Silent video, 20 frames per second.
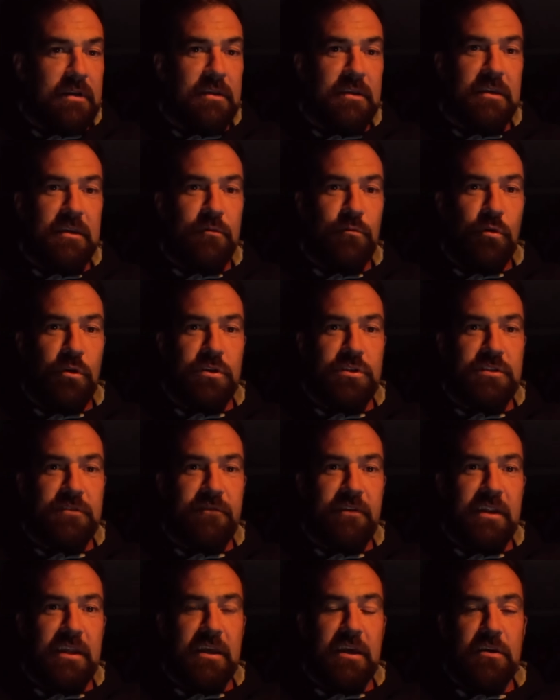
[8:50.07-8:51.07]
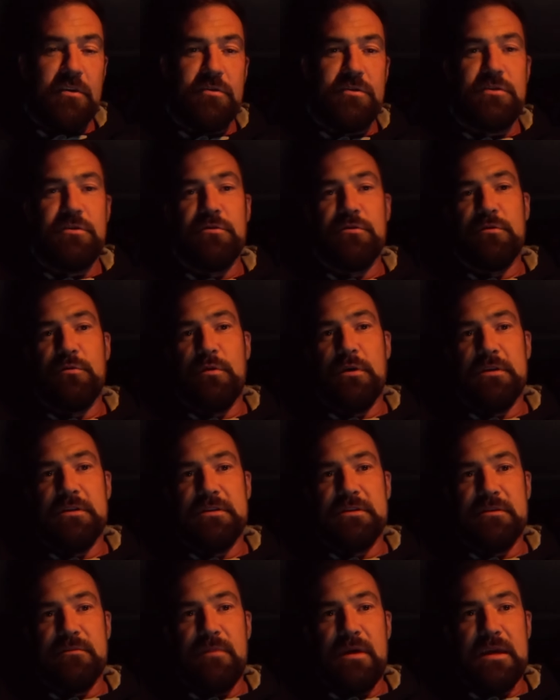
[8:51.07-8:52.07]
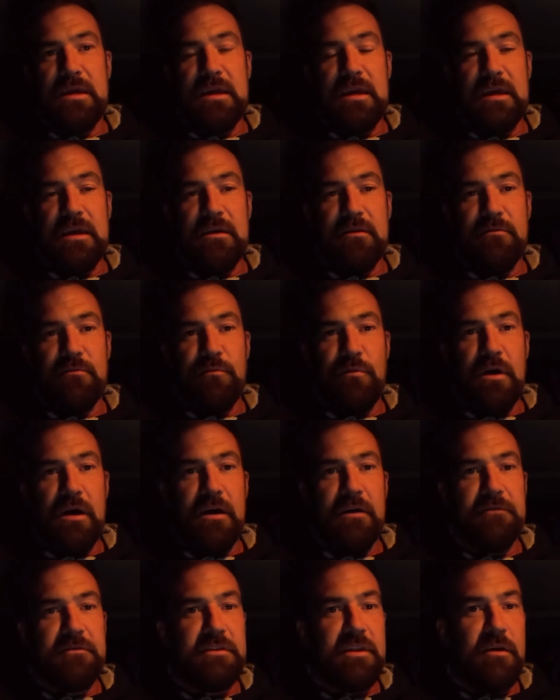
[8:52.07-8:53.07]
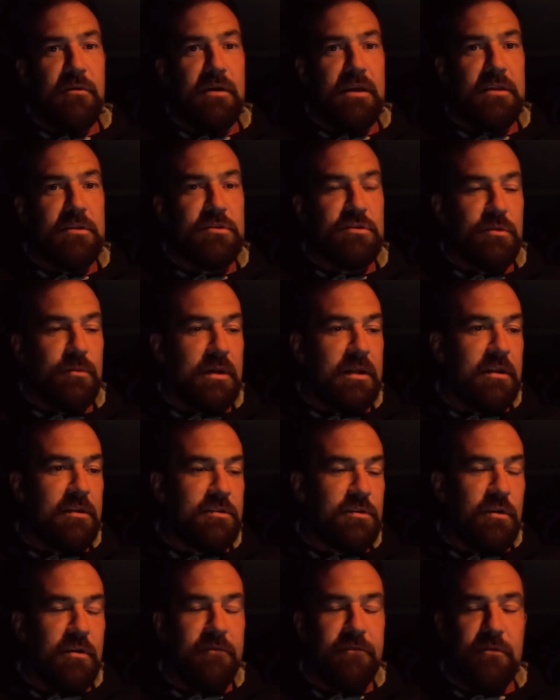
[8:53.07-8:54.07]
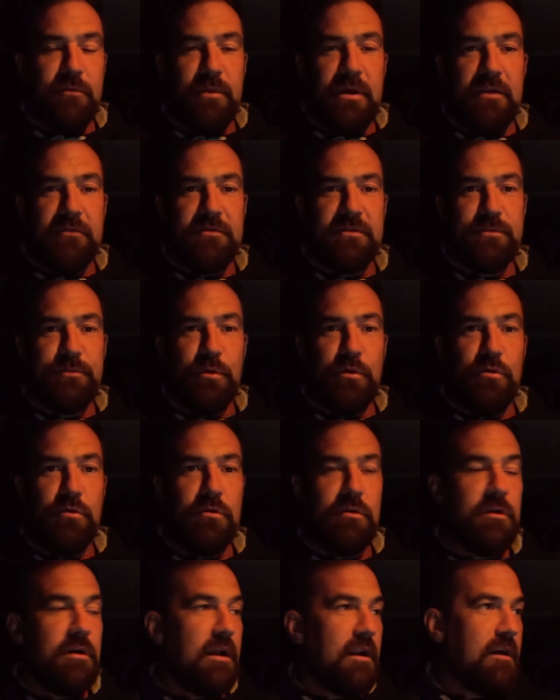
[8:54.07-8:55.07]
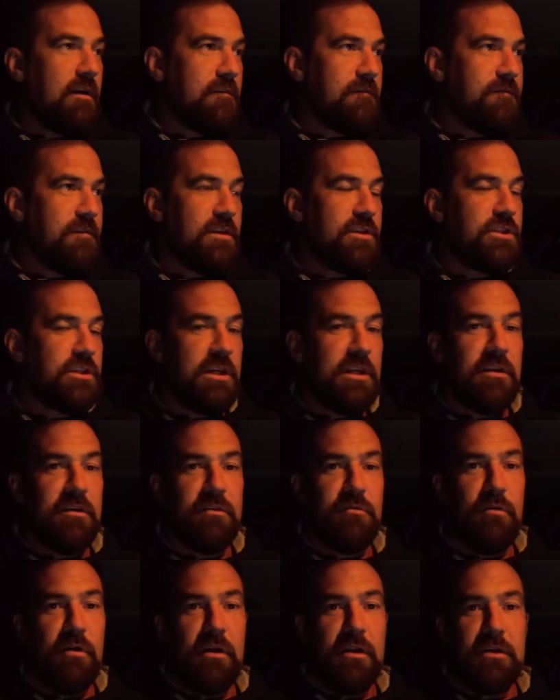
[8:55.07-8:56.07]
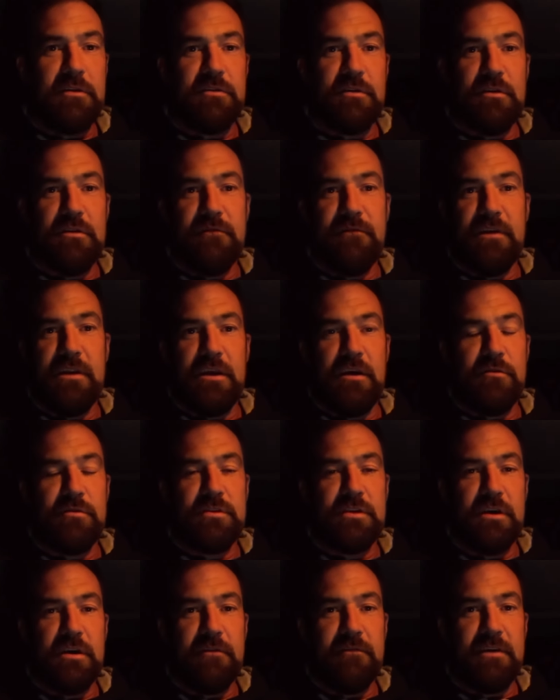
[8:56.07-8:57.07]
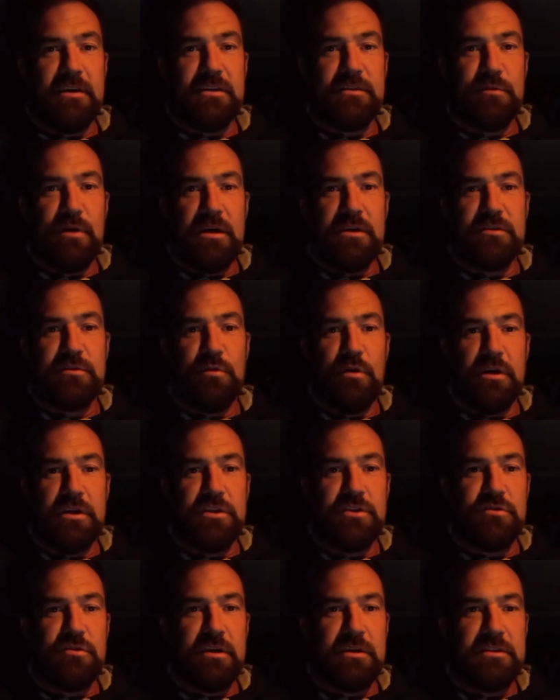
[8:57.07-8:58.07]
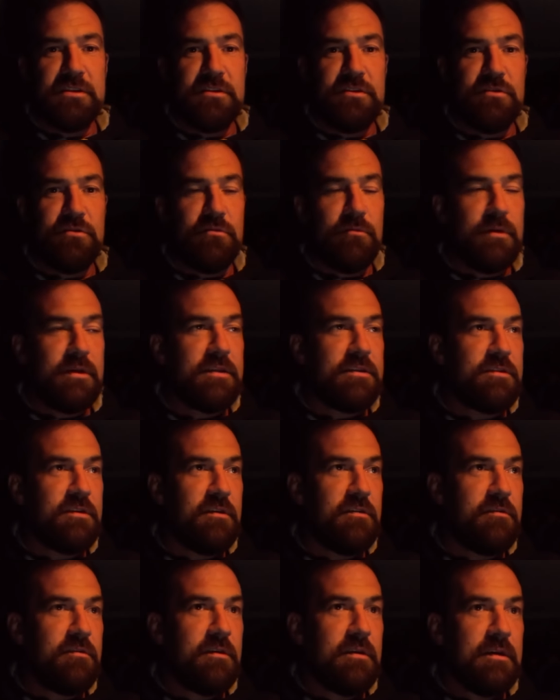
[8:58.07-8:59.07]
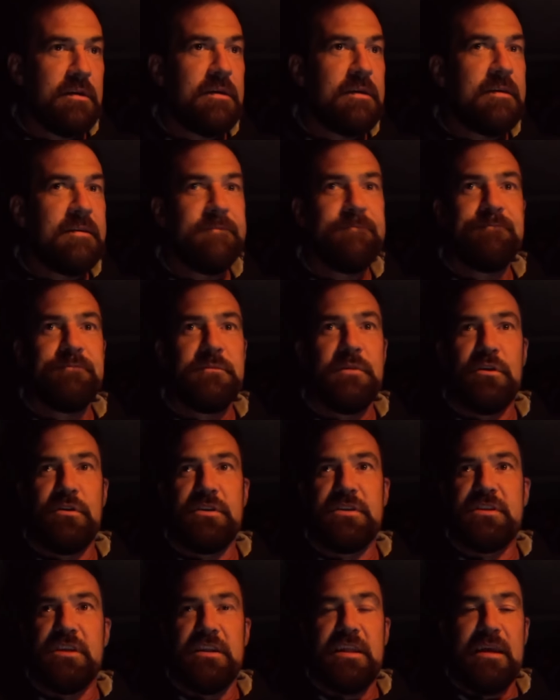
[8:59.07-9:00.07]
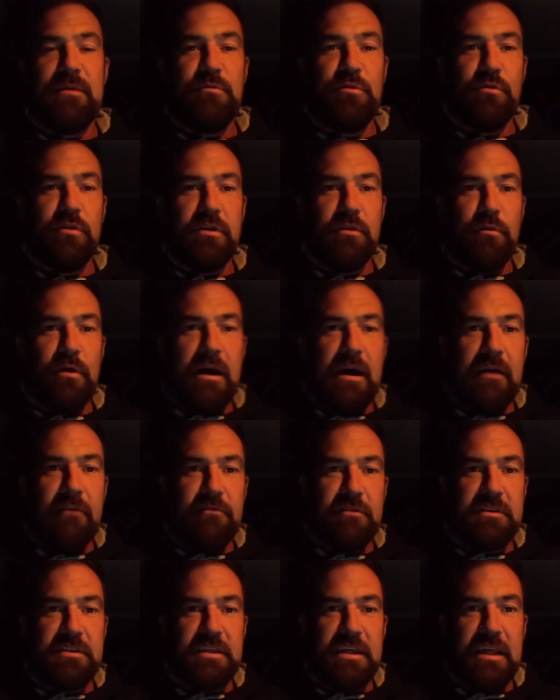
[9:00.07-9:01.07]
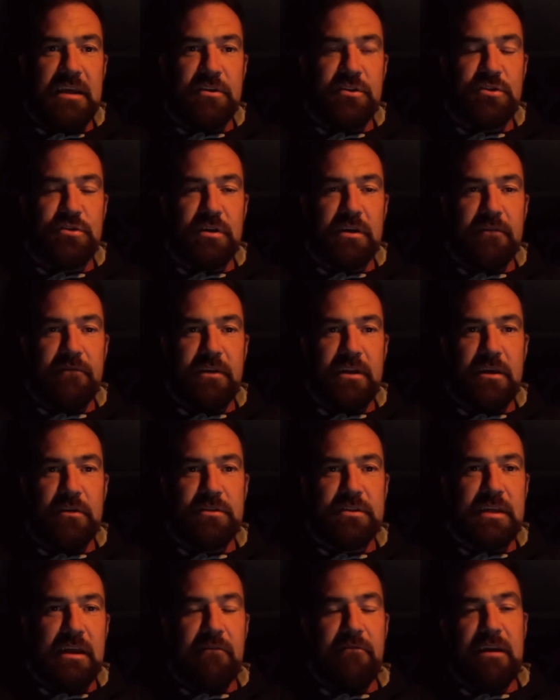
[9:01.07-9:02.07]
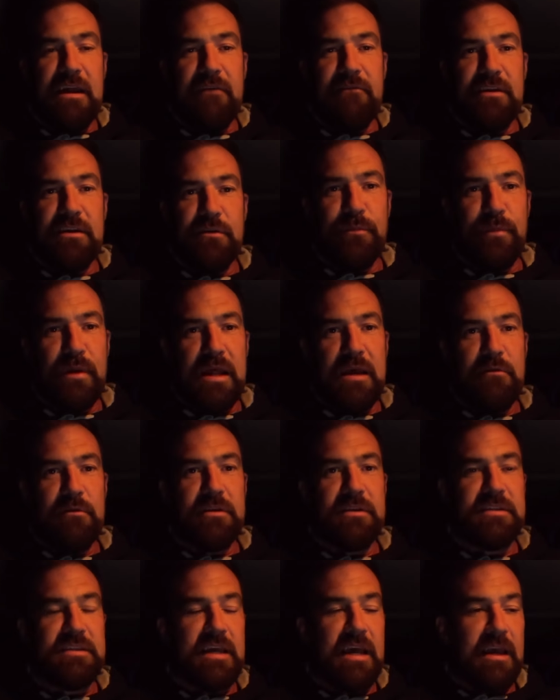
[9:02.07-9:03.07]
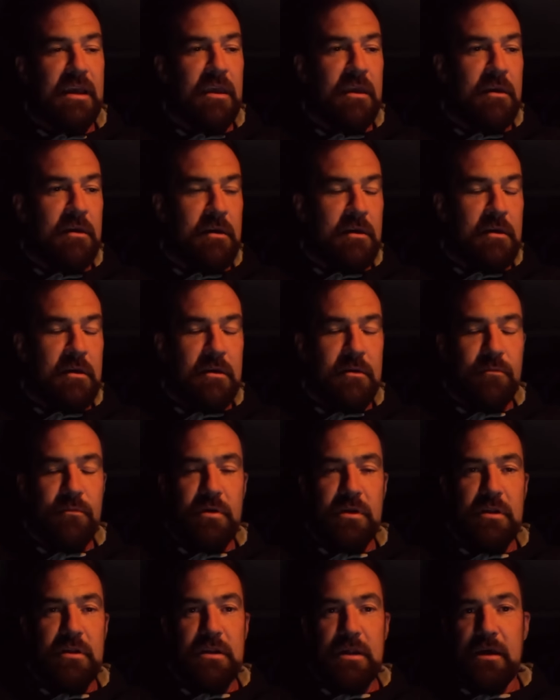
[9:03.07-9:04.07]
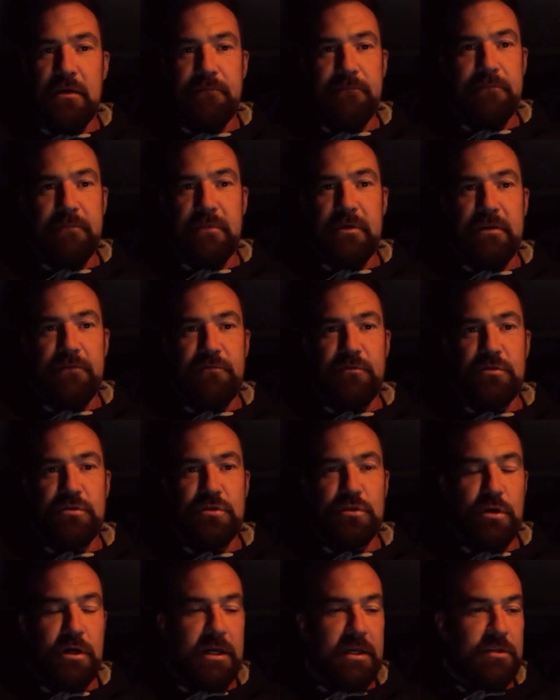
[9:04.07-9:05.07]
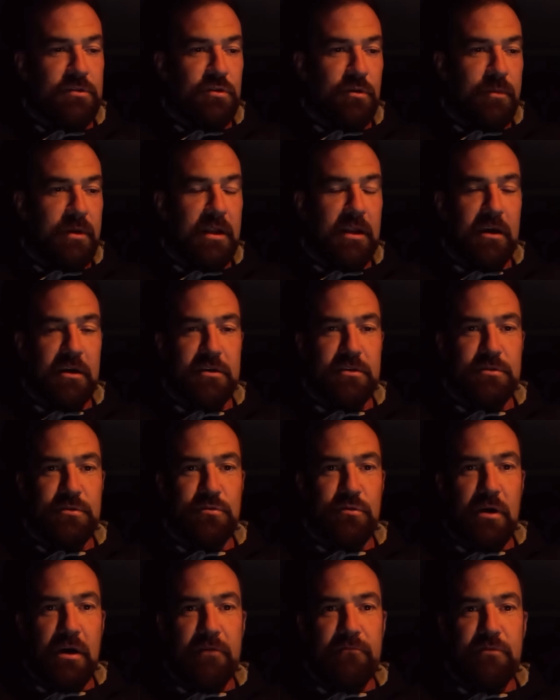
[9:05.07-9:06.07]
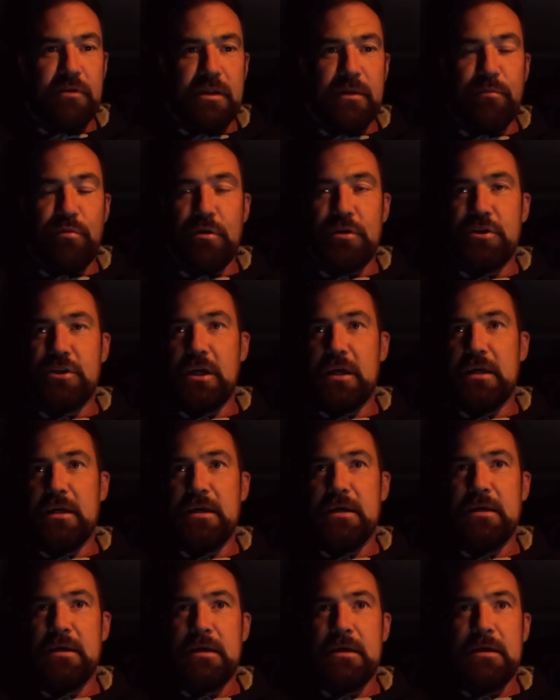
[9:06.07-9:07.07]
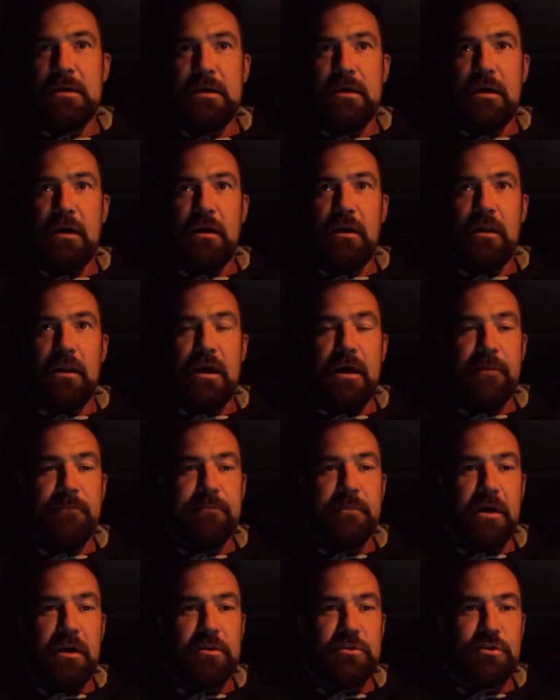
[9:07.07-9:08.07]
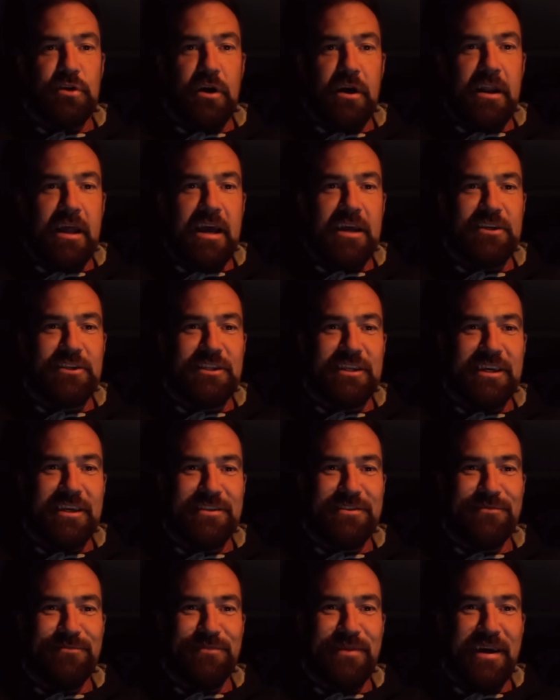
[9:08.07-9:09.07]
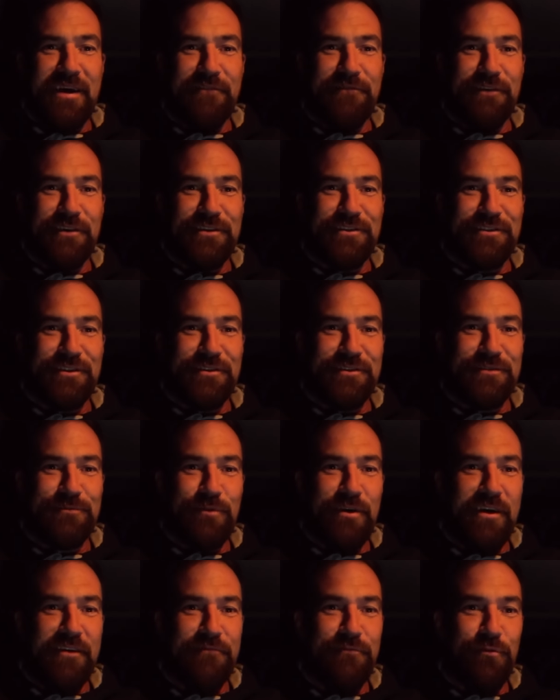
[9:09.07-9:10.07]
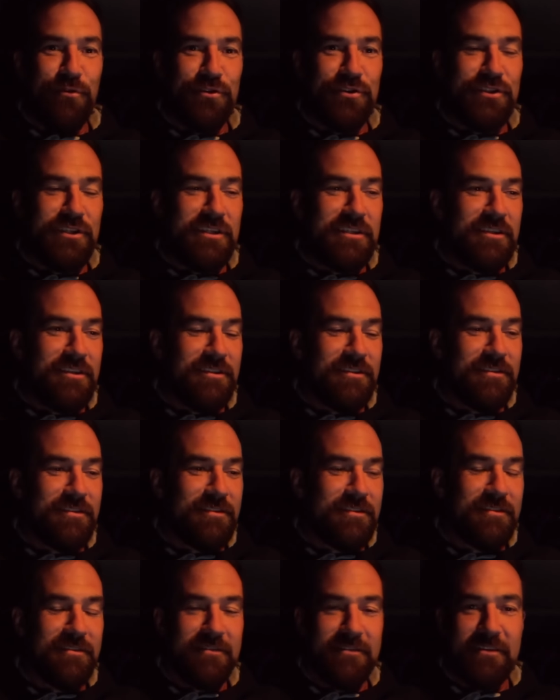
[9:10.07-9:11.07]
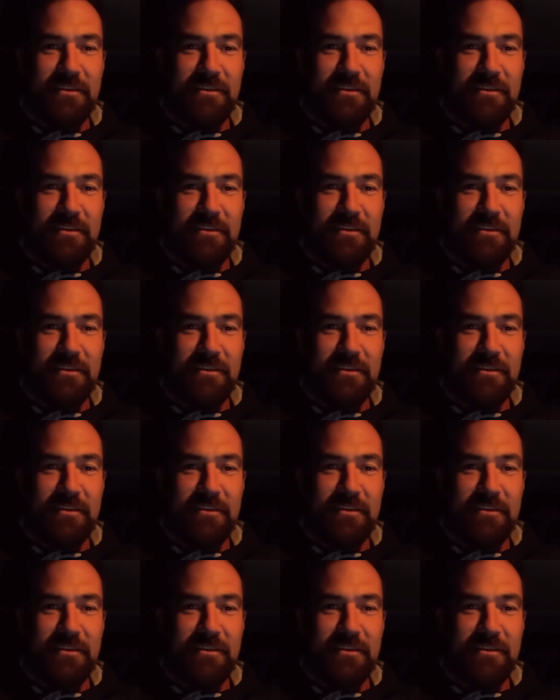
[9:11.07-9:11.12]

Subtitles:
you watch the videos, you're the ones that make it worth doing. Do you know what I mean? I do it for a bit of sport. I like fishing, I quite like doing the video side of it as well. It's quite interesting, do you know what I mean? So on a Sunday morning or whatever, I'll sit there and string a video together and have a play with the tech. But look, if you enjoy it, drop me a like and subscribe, really appreciate it. I'll try and actually get some better fish, so it's worth watching, because